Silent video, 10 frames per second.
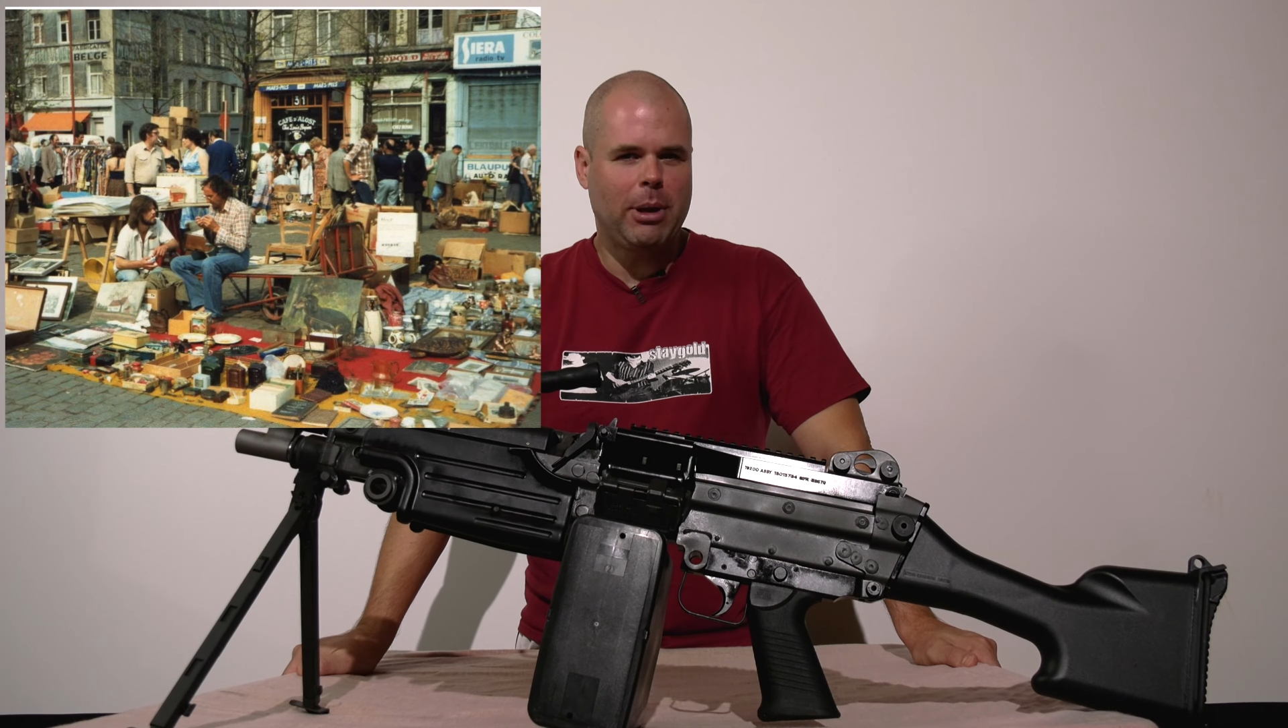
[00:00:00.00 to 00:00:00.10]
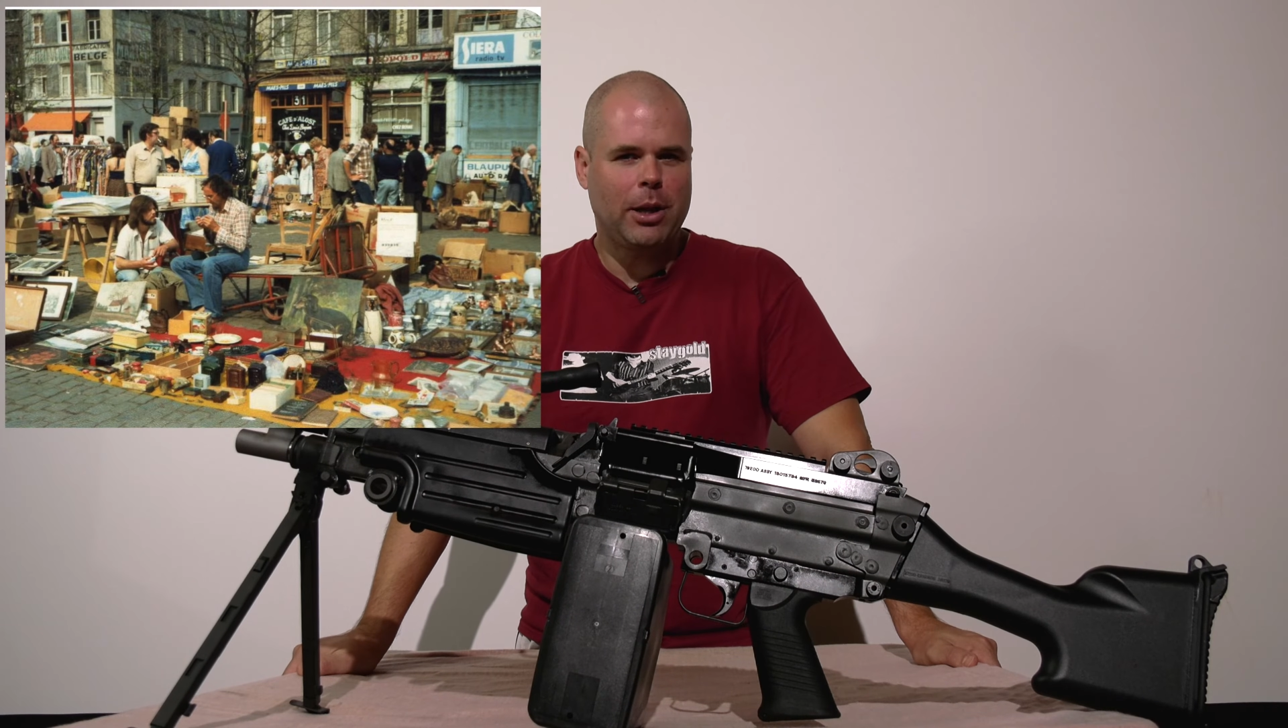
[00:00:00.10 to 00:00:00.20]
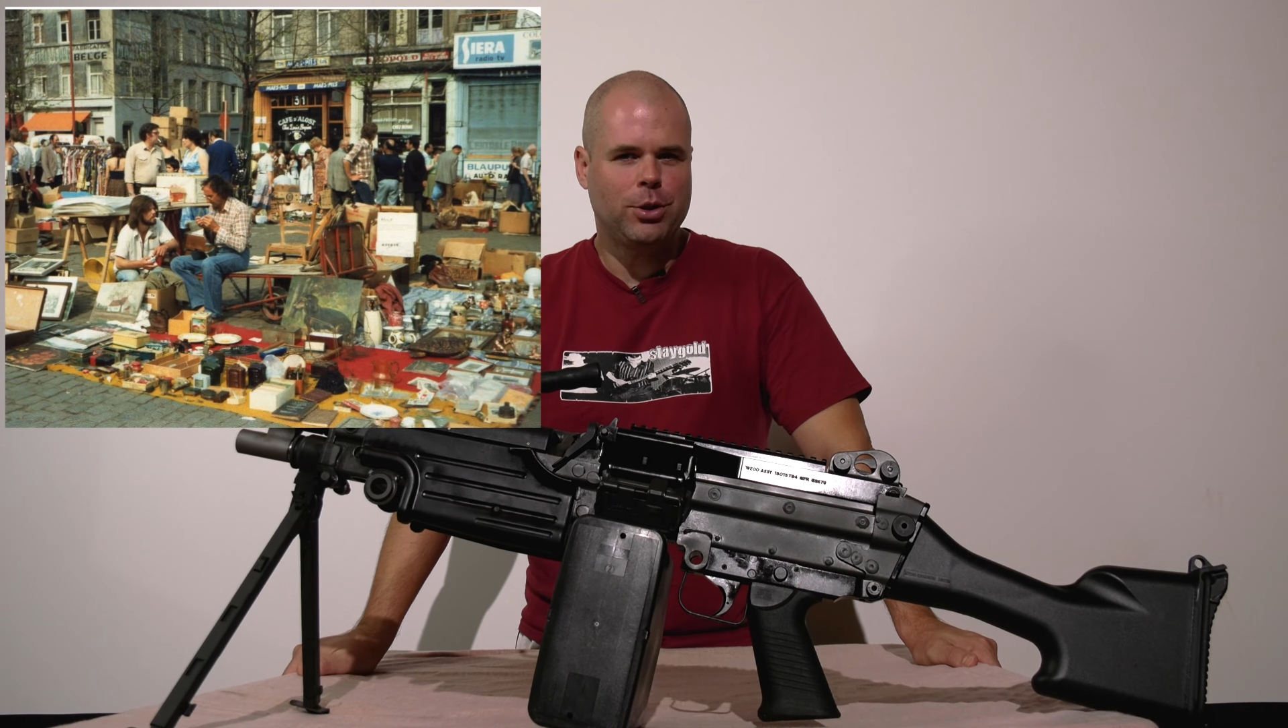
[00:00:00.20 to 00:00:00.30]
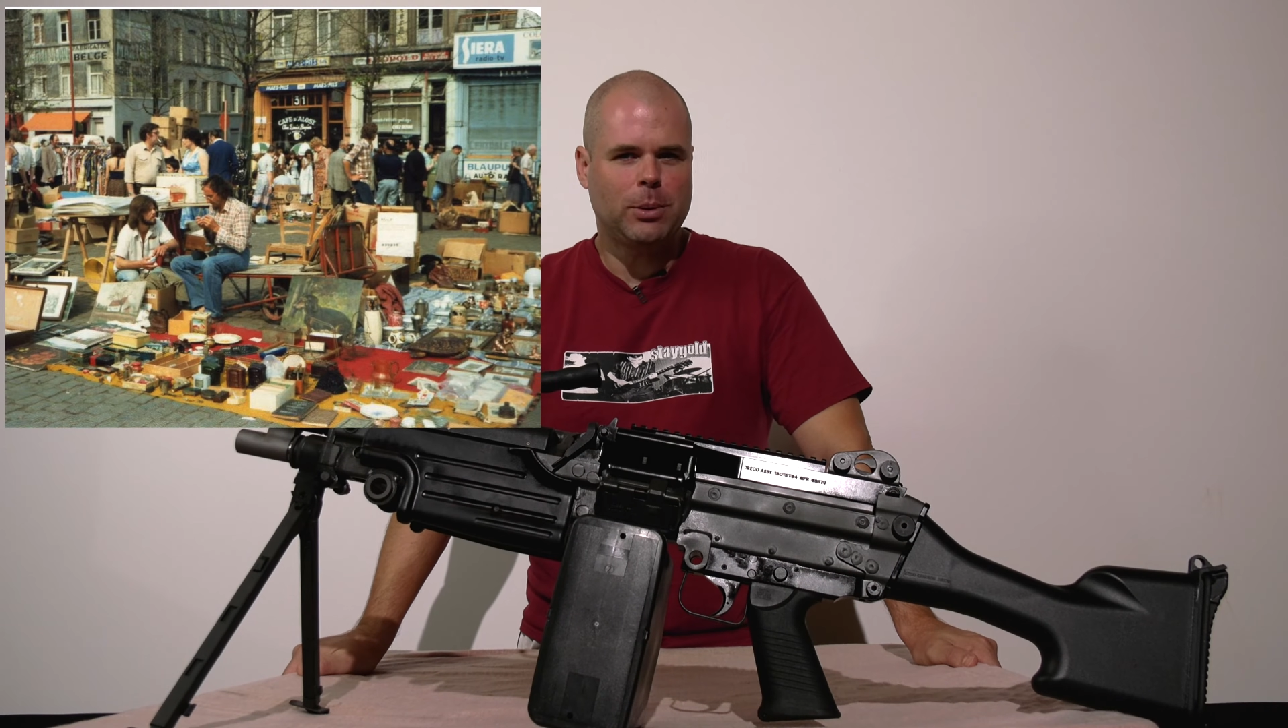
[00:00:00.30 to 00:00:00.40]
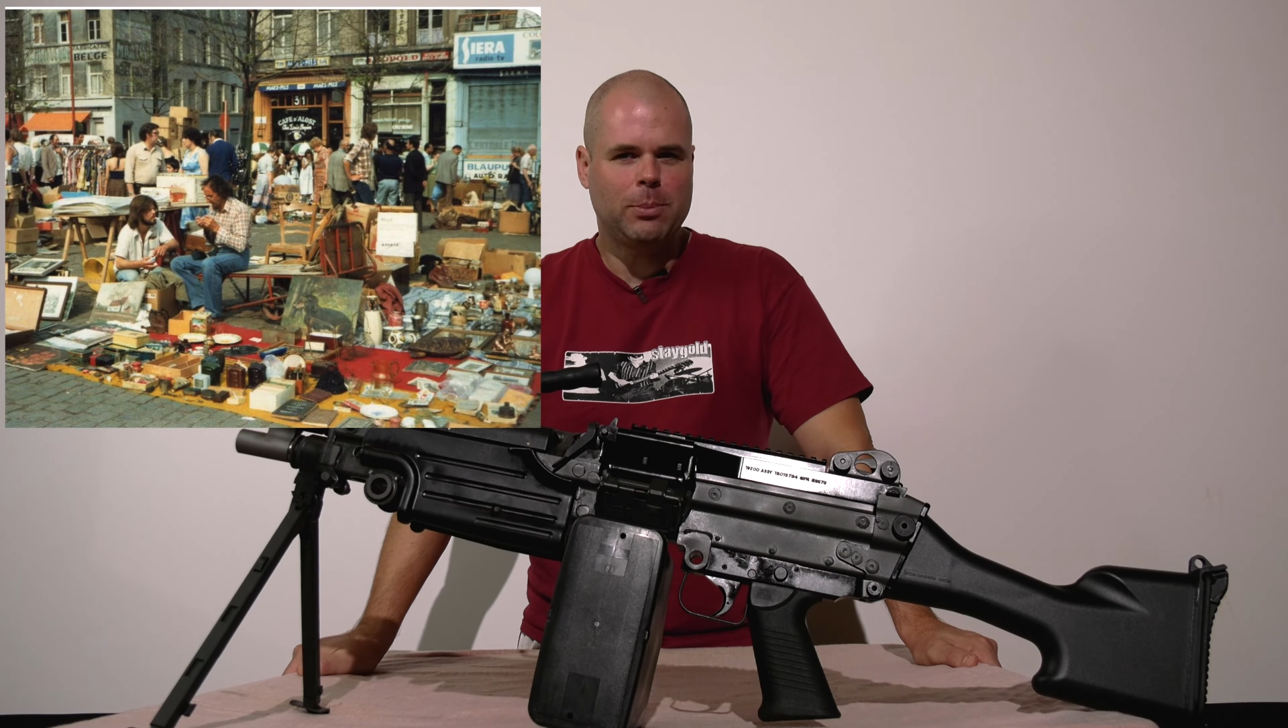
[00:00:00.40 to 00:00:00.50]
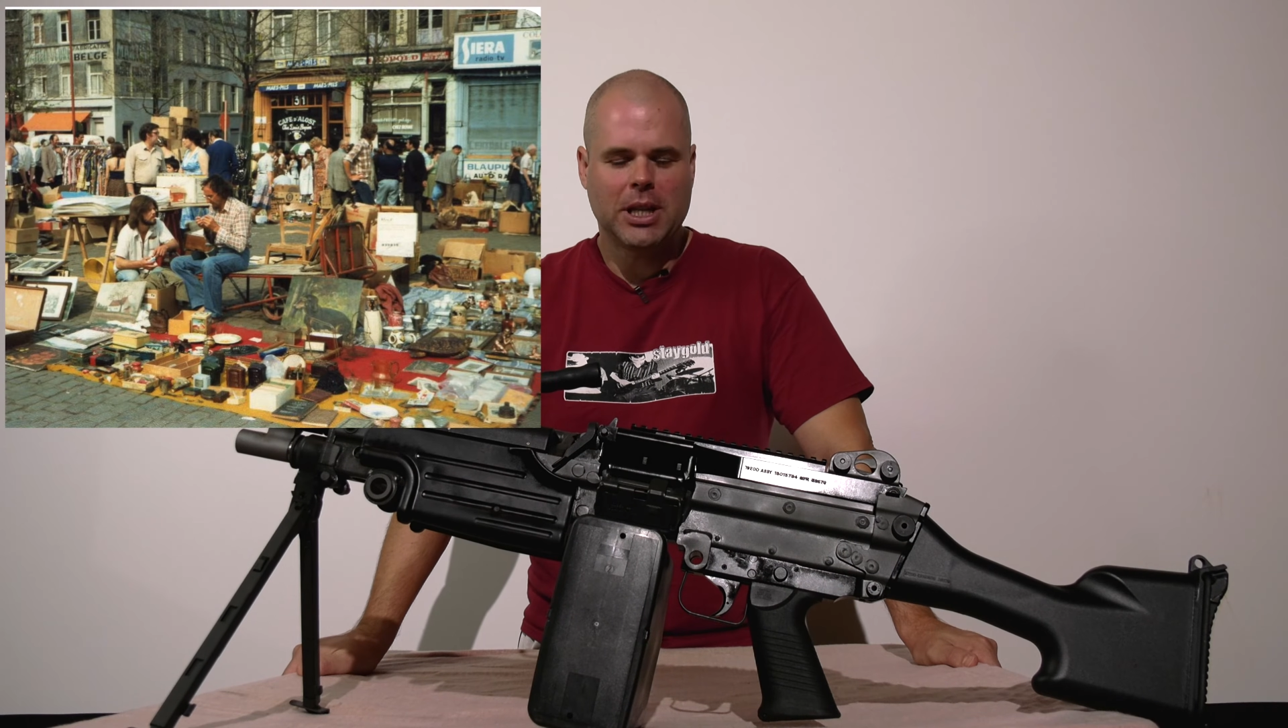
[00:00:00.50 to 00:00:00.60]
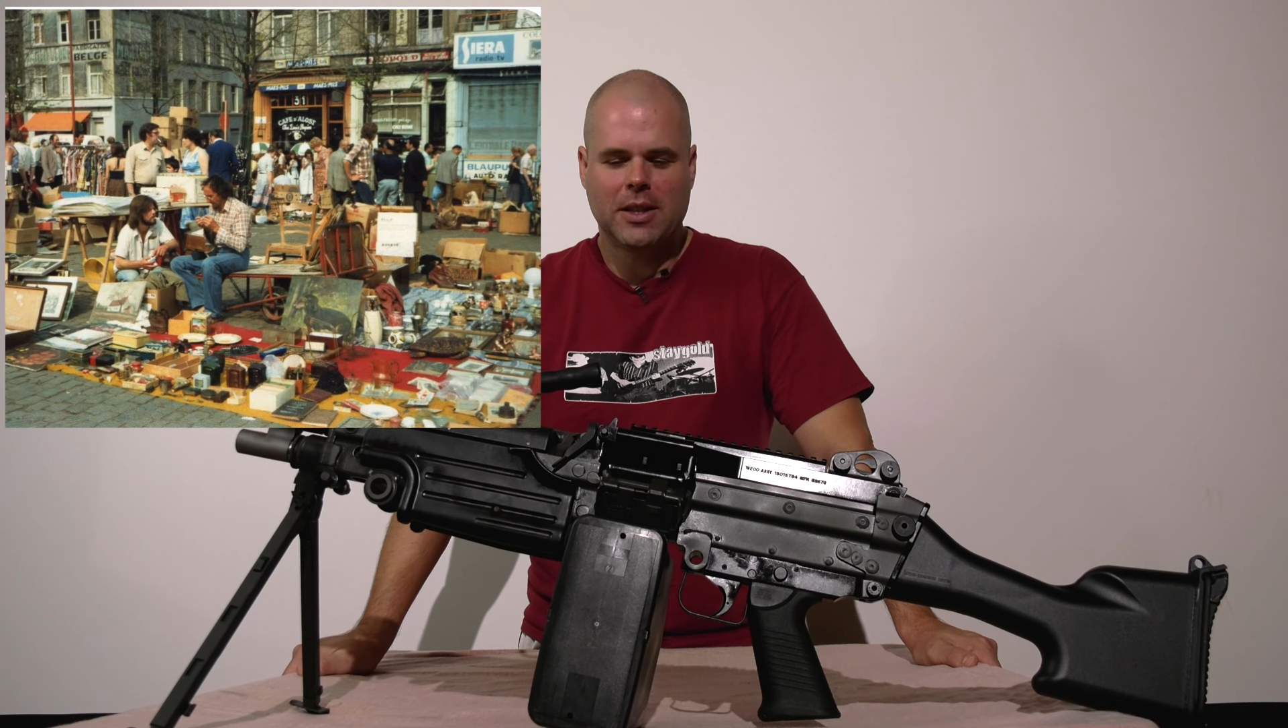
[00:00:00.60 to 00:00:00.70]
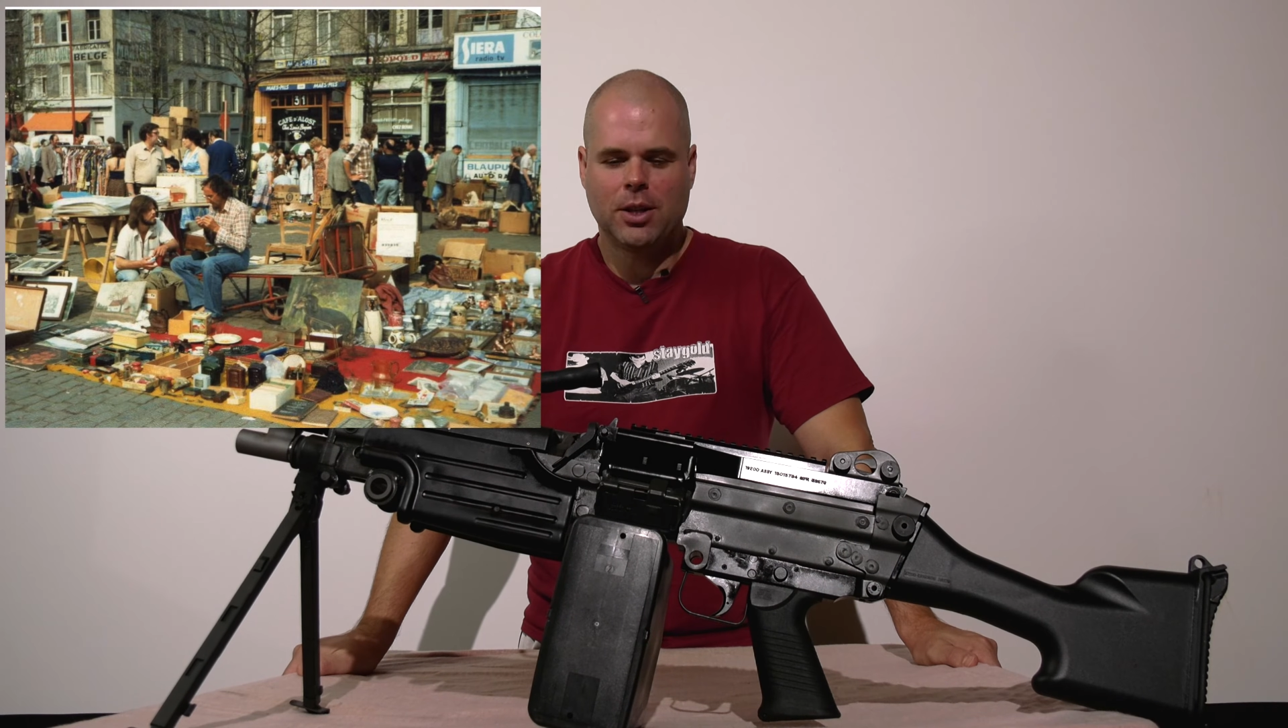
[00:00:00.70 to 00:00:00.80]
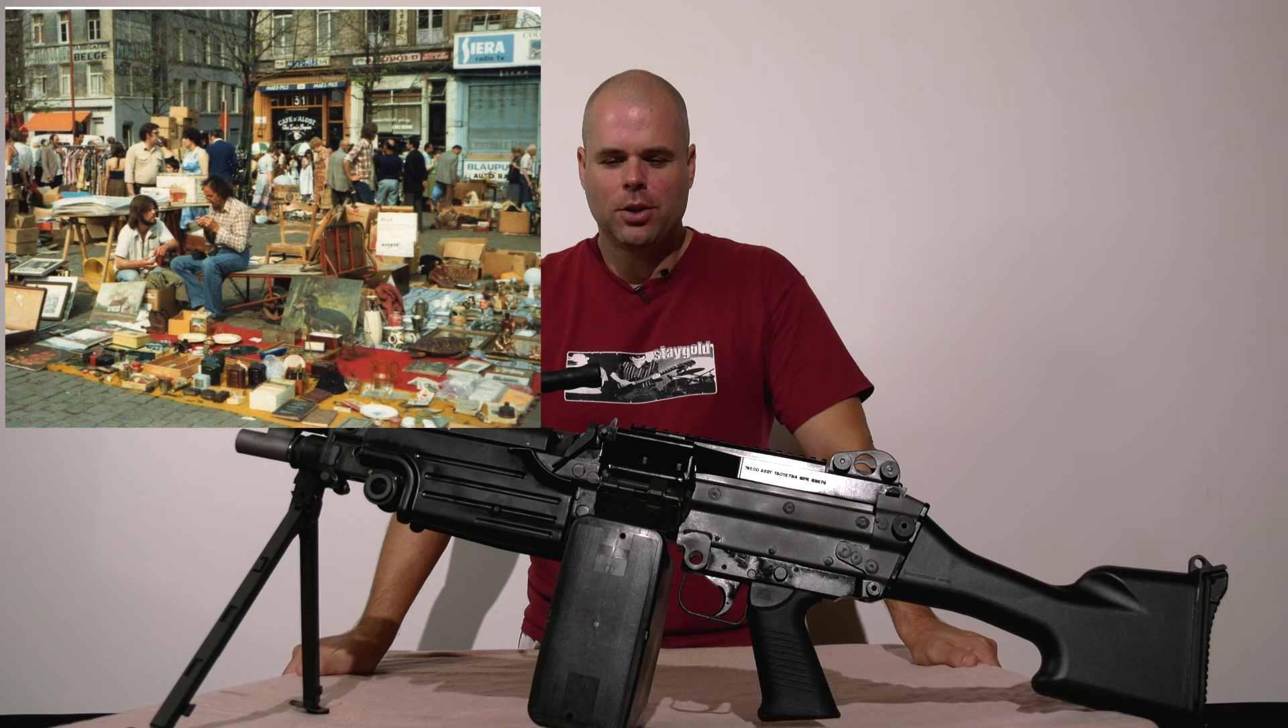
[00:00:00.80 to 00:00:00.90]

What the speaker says: Belgium in the